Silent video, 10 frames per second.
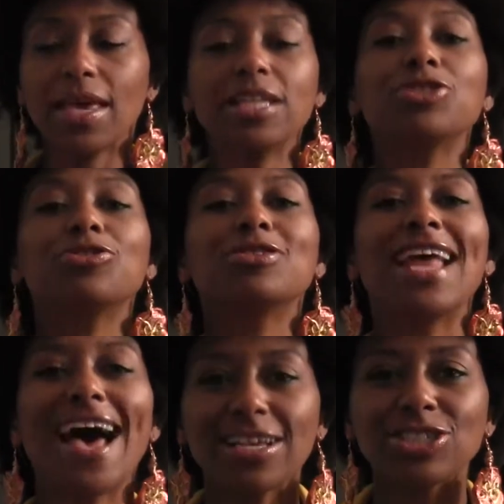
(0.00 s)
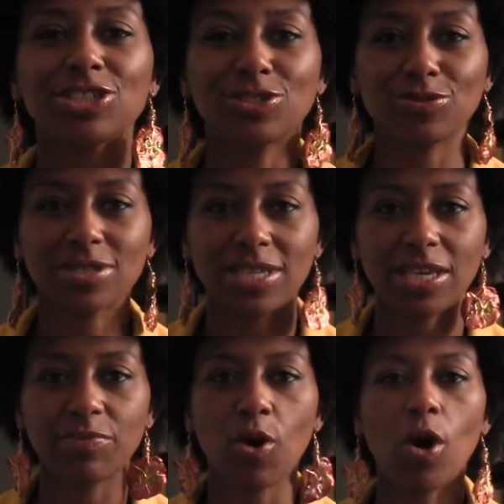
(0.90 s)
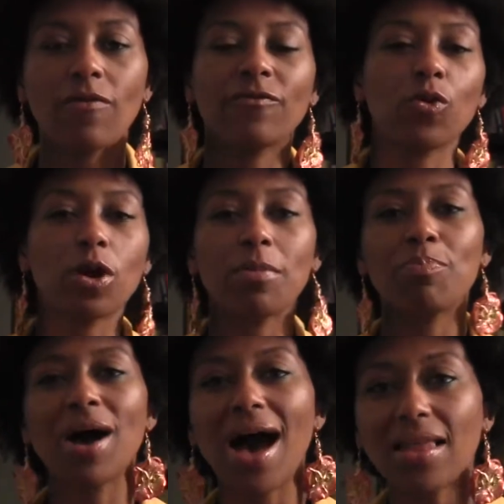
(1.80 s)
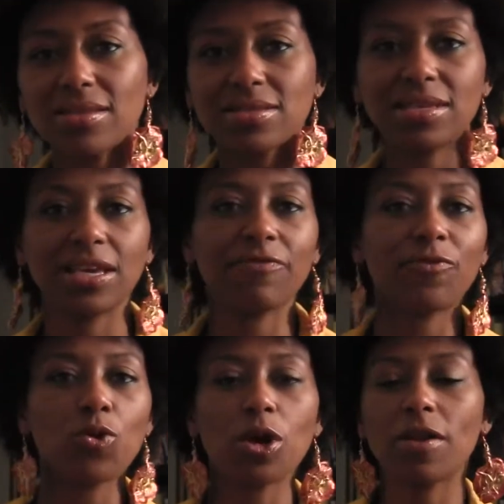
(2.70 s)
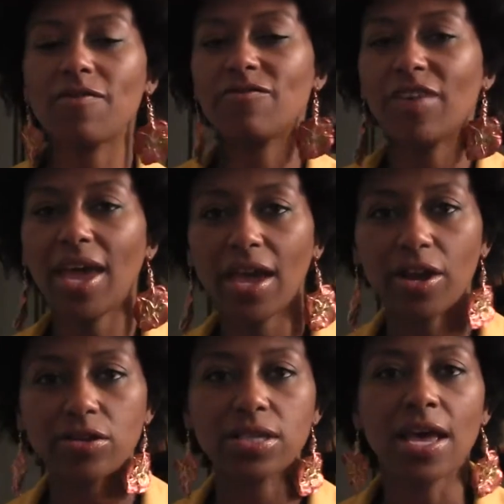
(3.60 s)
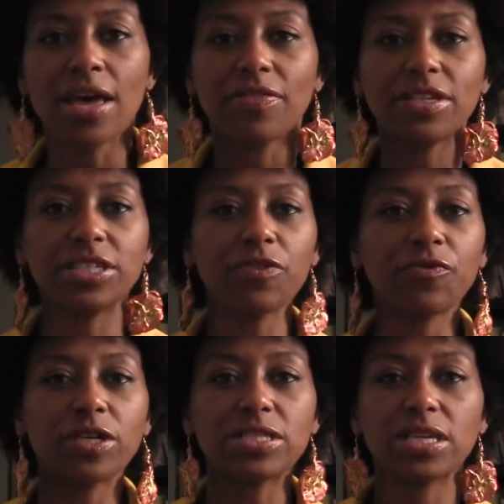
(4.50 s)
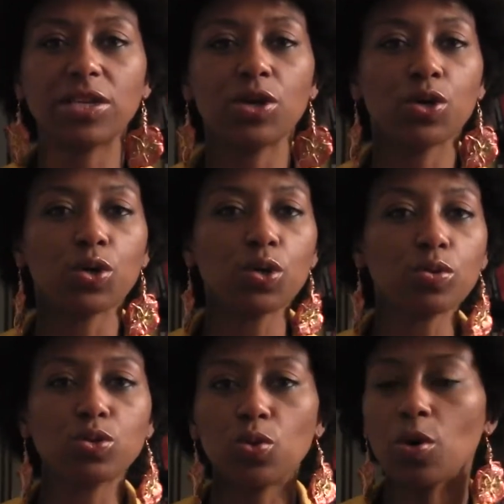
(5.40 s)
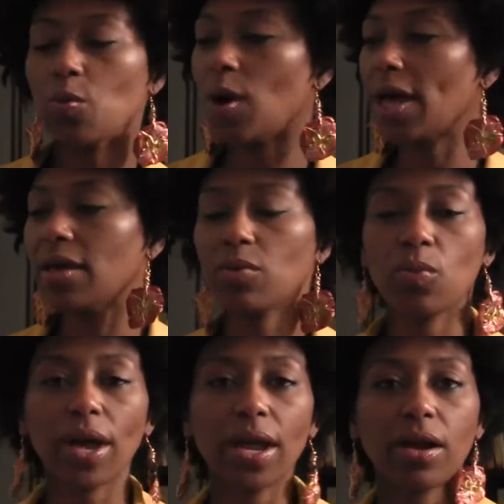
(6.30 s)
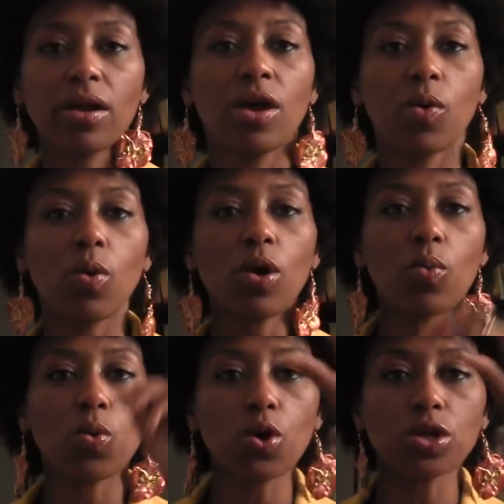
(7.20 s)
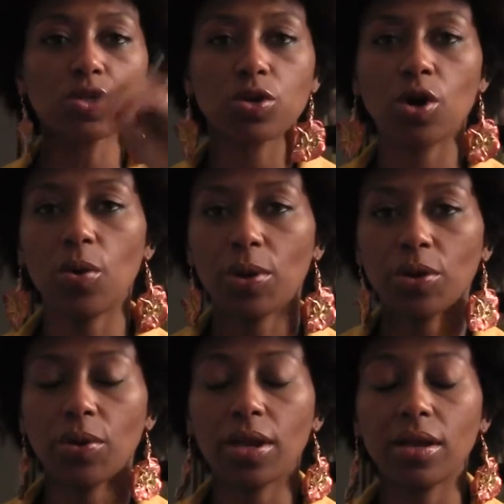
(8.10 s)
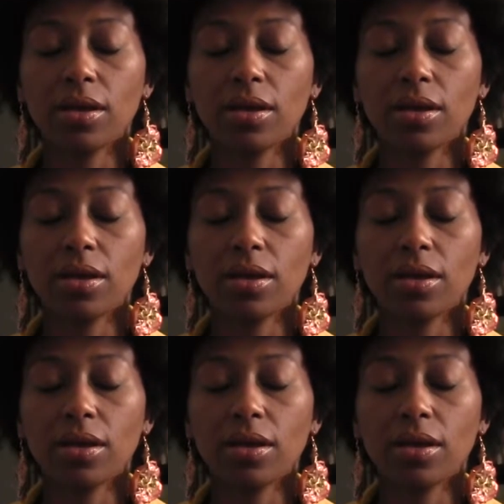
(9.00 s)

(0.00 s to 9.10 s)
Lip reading: international tip, on foreign policy and foreign affairs, the difference in who's doing what and where, what wars are going on.